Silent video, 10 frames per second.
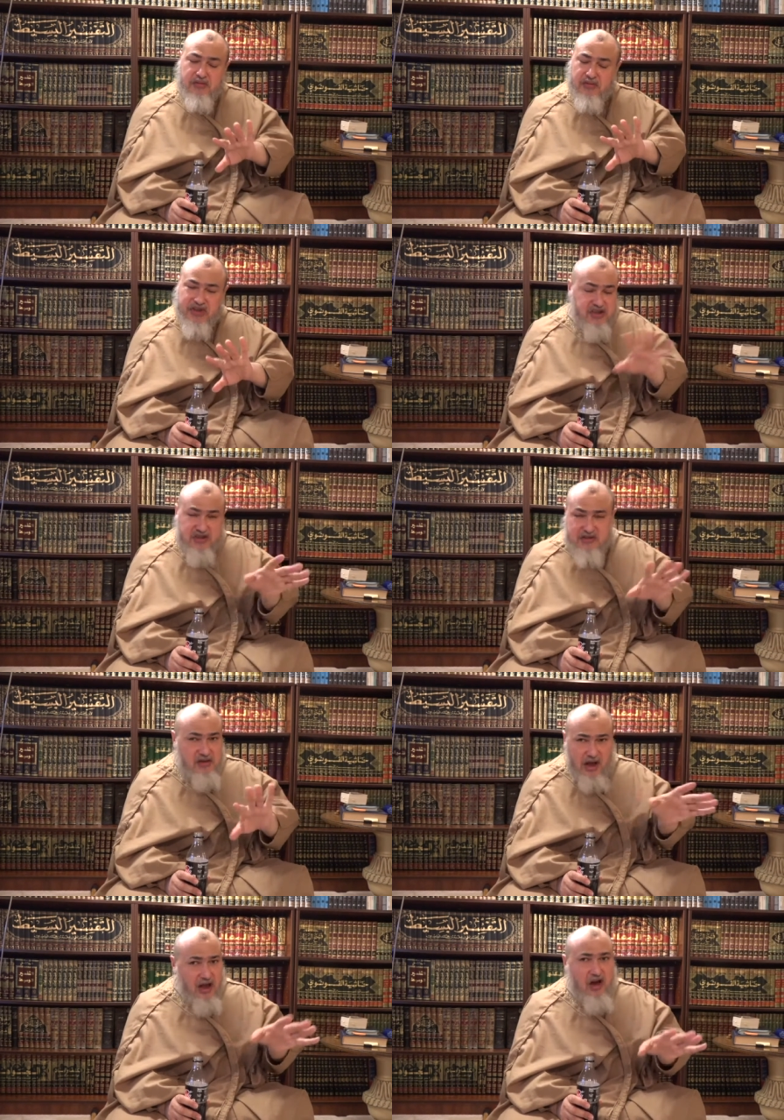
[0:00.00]
This is
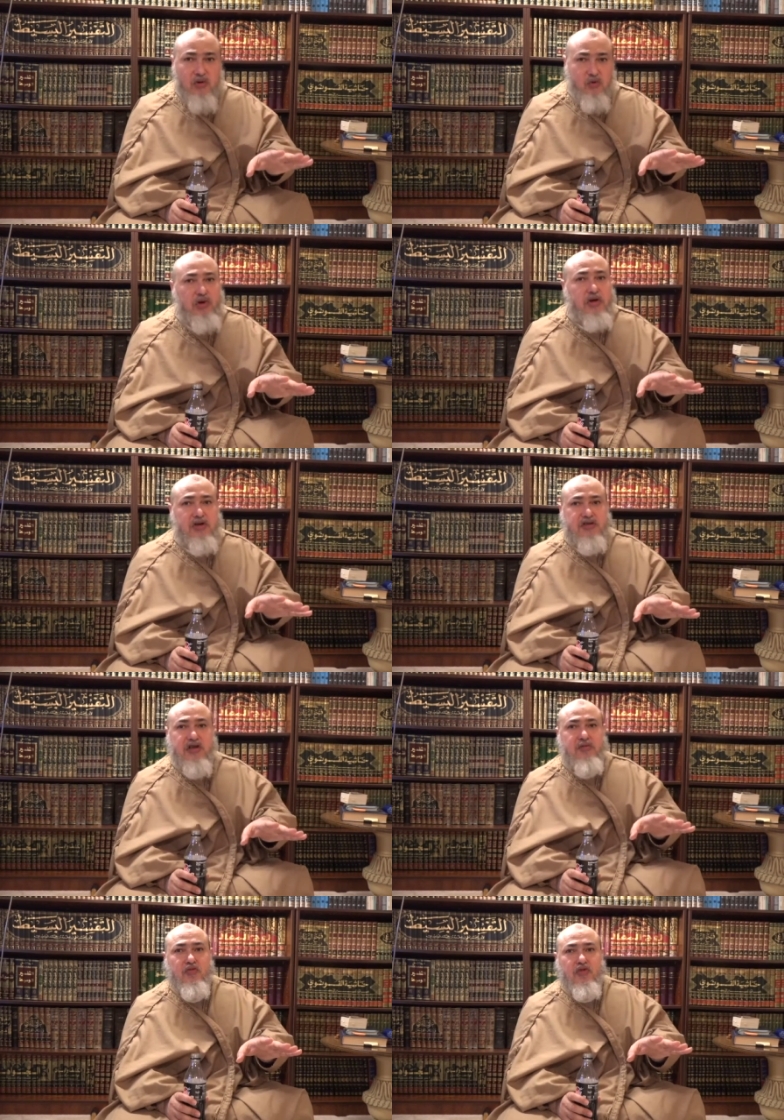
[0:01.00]
not how it works
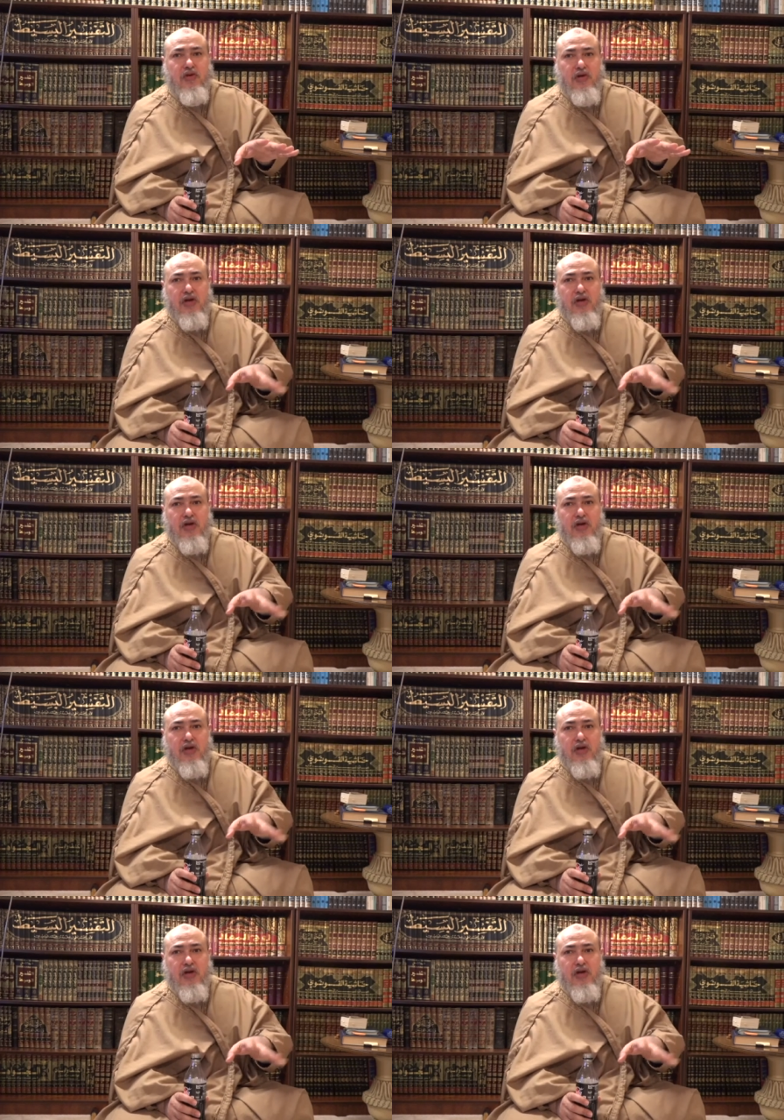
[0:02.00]
anymore.